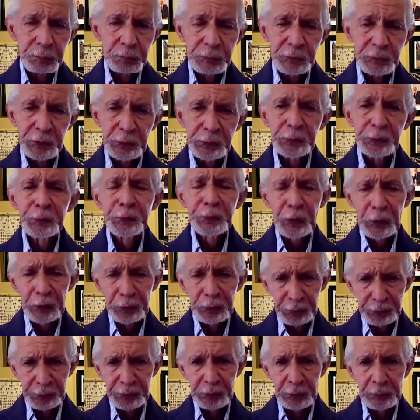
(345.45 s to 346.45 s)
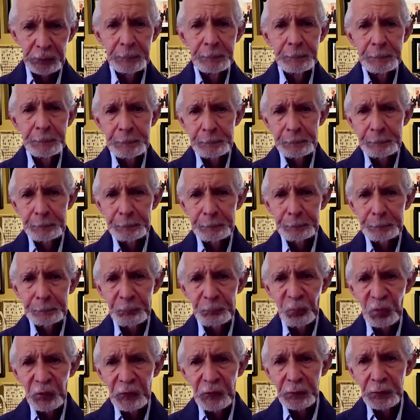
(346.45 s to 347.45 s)
structure,
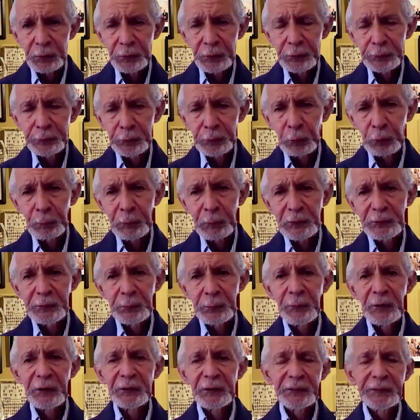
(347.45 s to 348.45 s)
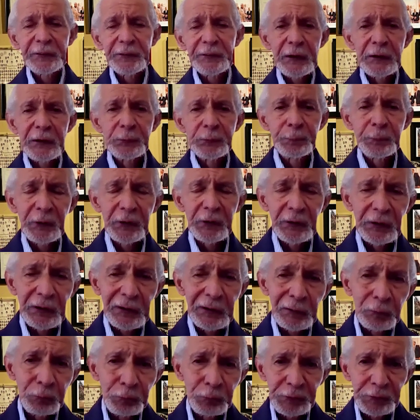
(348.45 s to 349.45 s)
the Global Jamaica Diaspora
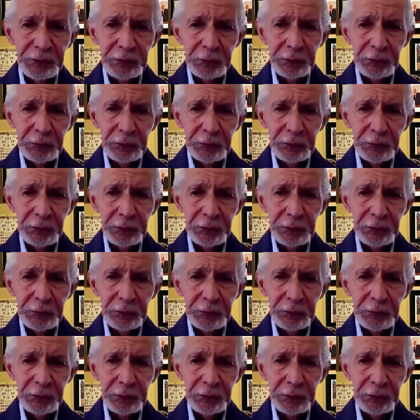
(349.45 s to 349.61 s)
Council,